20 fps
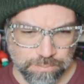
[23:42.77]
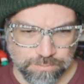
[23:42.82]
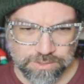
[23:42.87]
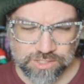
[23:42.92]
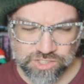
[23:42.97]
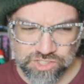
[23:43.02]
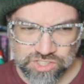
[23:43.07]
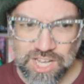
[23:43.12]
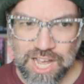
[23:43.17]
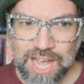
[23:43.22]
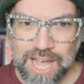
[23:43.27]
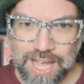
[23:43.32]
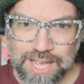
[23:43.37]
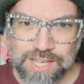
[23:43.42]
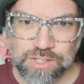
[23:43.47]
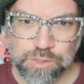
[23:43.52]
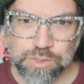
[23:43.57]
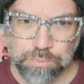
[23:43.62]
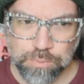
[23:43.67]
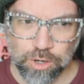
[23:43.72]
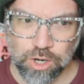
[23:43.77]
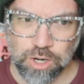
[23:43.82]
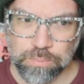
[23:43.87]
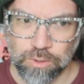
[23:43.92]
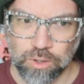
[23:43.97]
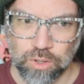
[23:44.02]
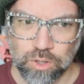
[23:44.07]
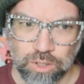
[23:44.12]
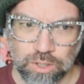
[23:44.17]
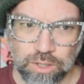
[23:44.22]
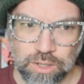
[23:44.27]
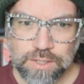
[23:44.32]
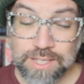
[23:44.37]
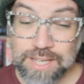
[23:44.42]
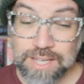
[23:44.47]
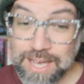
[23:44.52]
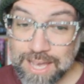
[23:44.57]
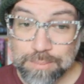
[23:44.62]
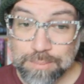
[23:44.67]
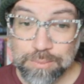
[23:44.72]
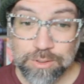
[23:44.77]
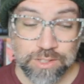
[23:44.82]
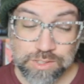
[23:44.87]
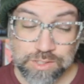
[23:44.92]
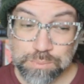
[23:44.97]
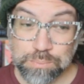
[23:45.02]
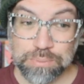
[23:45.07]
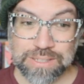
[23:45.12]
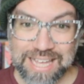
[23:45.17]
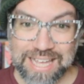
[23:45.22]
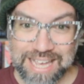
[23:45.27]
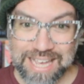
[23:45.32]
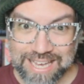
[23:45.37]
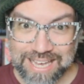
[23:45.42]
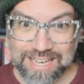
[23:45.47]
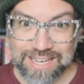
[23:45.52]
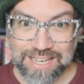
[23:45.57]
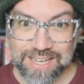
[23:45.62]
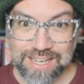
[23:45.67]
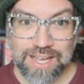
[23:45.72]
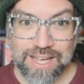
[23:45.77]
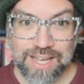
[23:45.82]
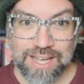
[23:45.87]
The sky is purple. The camel is blank.